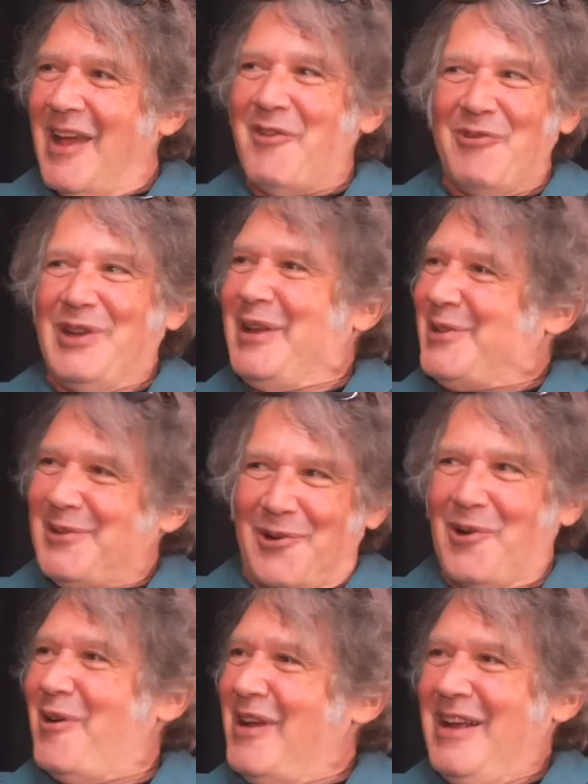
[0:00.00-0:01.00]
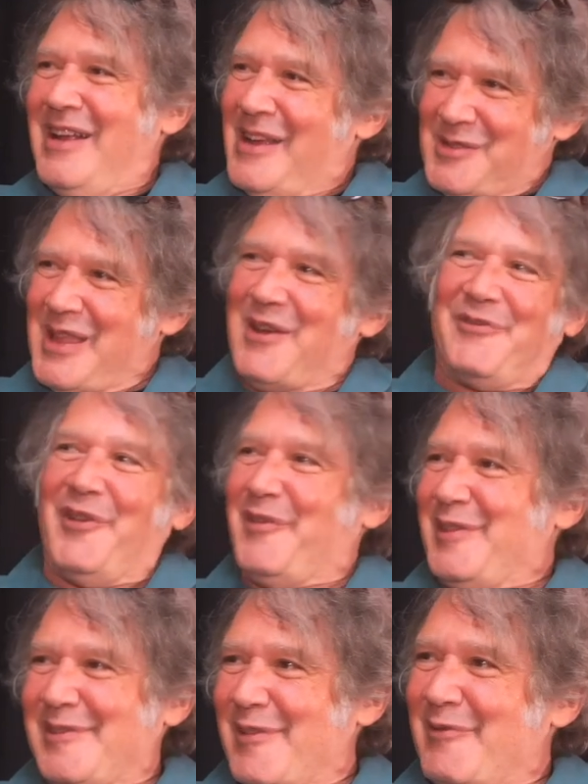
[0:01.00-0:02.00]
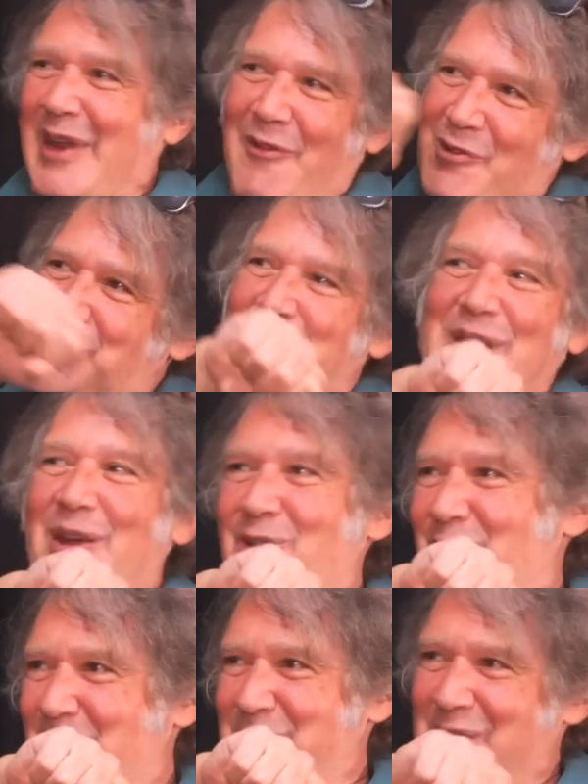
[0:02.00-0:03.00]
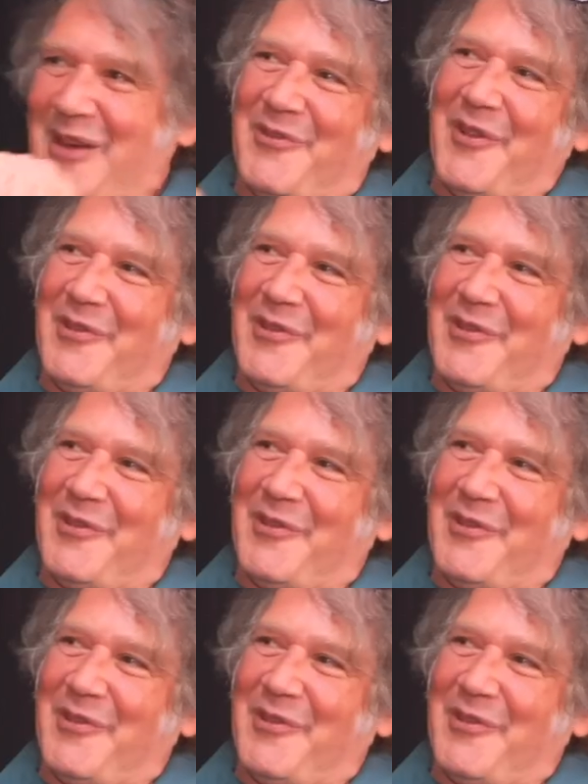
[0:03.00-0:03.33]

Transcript: Every guitar has had a 57. Every snare drum has had a